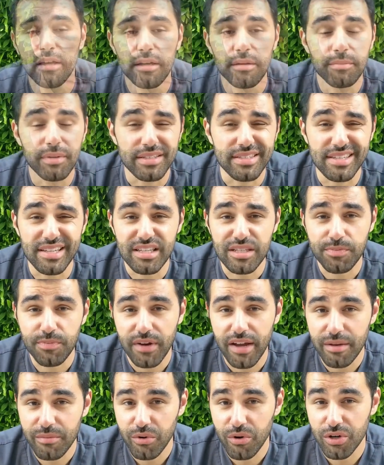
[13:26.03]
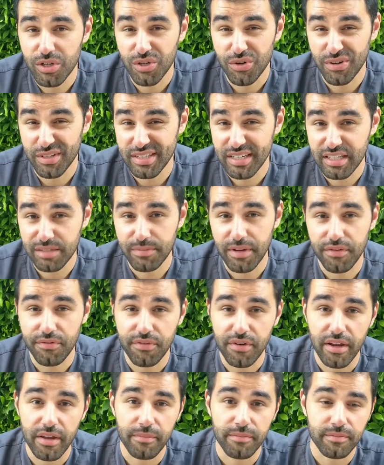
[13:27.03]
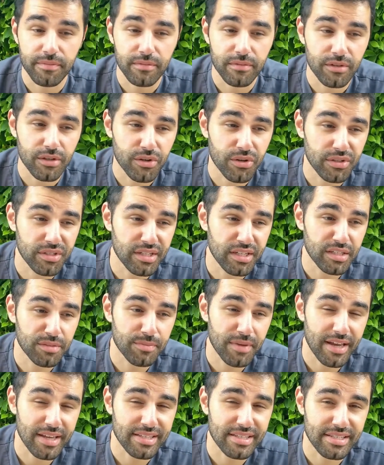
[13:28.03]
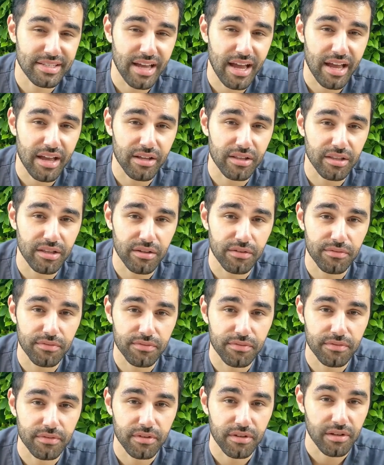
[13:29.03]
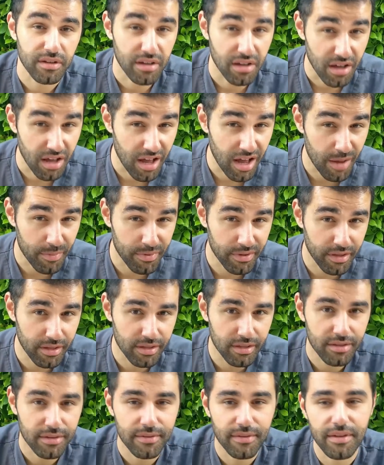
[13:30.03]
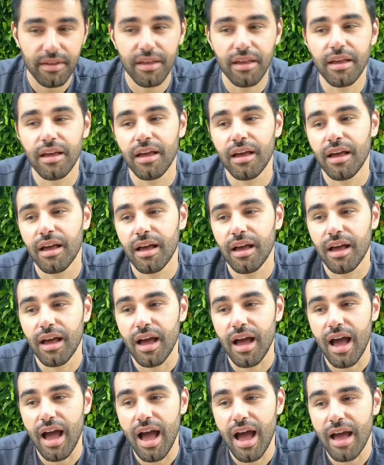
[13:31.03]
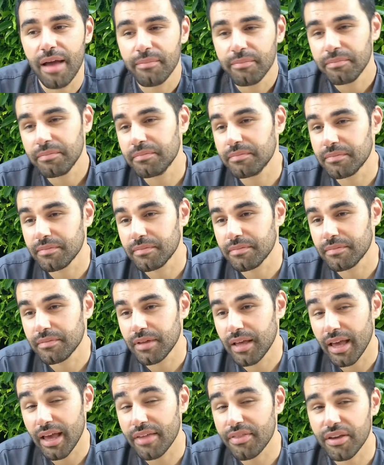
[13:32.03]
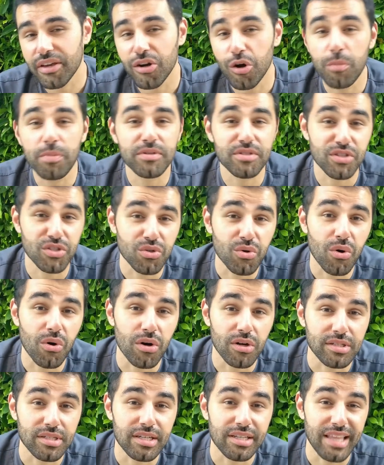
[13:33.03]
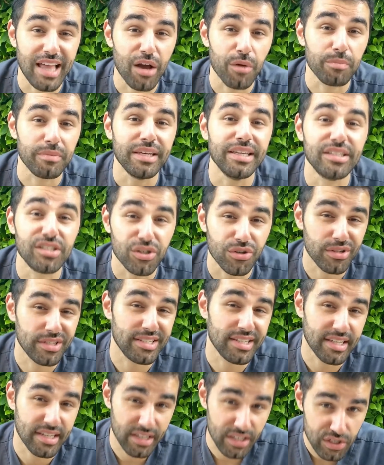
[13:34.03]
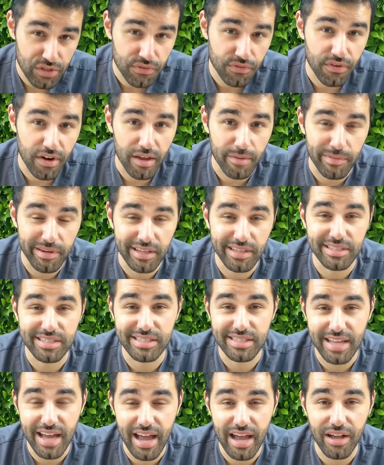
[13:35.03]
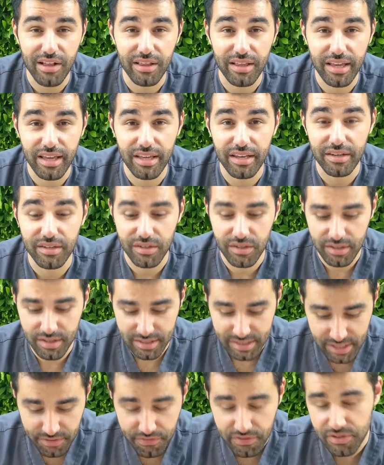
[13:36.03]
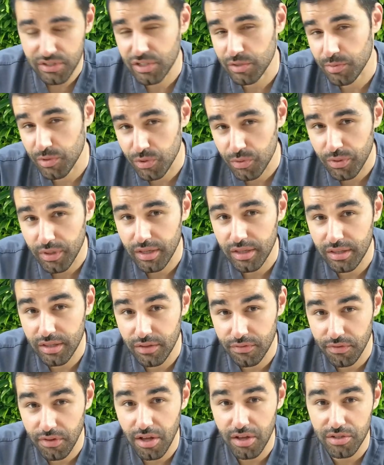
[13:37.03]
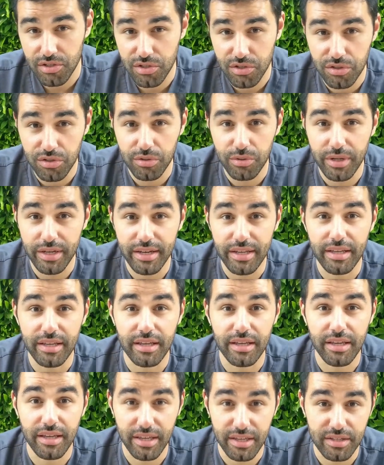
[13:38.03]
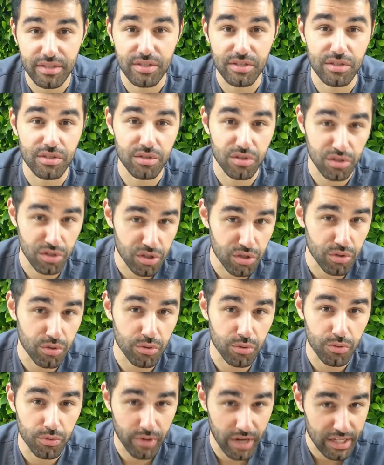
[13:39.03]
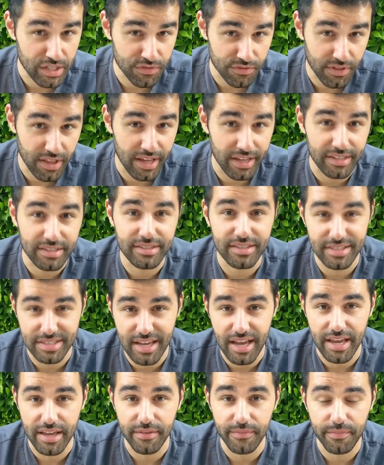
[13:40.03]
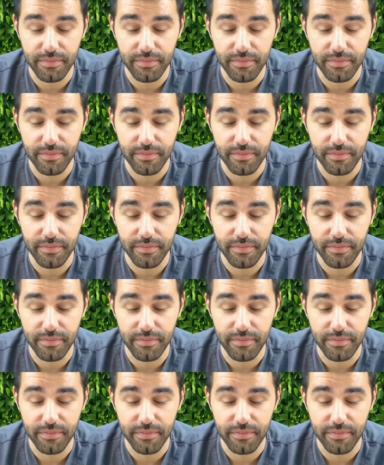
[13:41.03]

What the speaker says: But since Brian Morris critiqued my frame, critiqued my style of copying, I think it opens the door to allow me to critique his frame and his style and the differences between the Floss 2 and his new RaceFlight design.